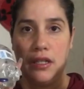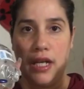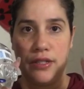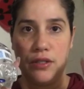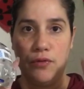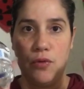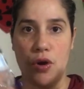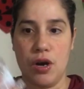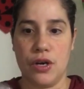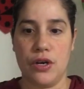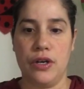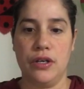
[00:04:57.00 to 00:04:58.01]
lots of
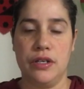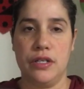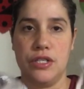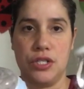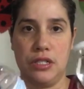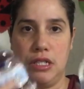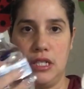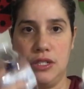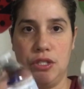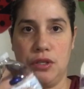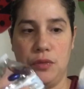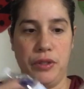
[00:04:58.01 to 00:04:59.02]
water. It's just
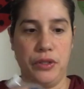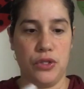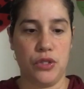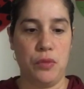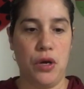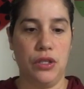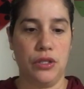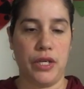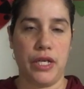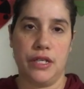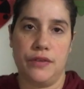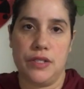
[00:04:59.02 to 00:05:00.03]
easier when they're smaller. I
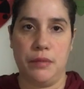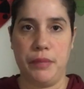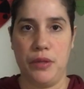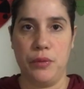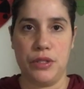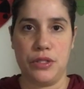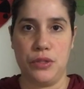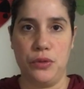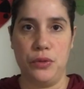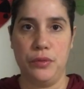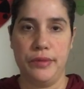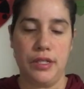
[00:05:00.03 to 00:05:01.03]
could have sent big ones
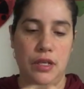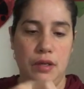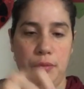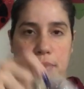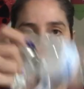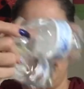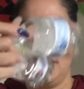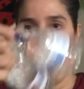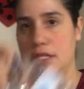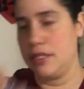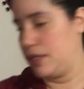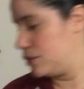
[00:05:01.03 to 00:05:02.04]
too, but I
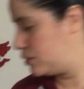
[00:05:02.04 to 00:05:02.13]
decided to